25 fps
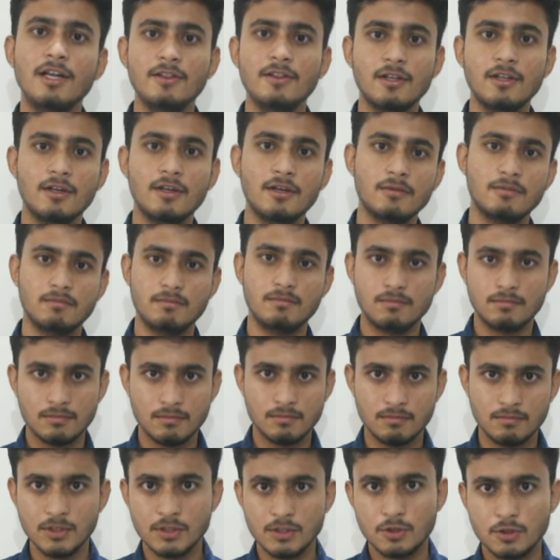in the
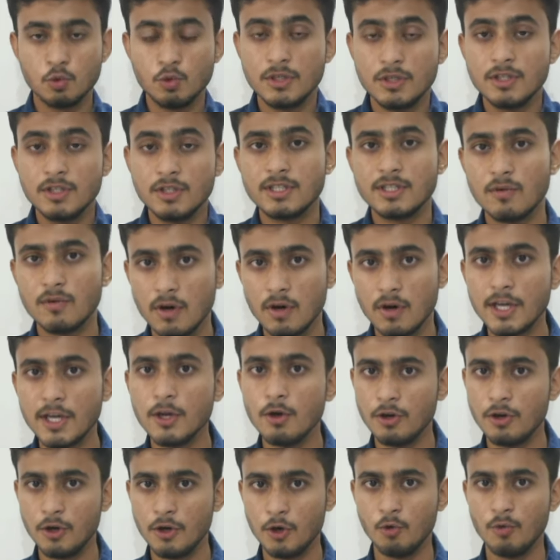students are
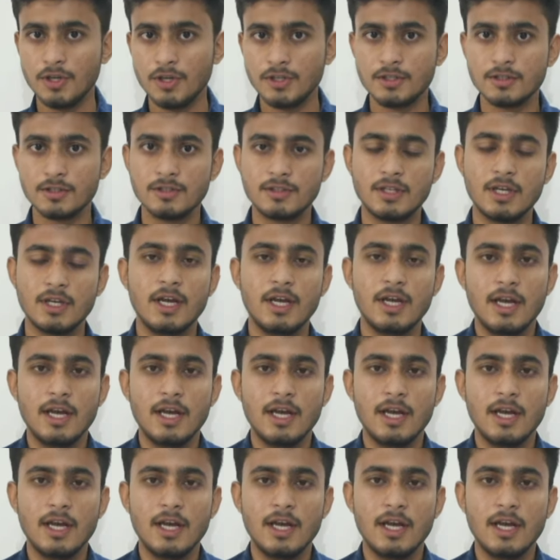working on innovations.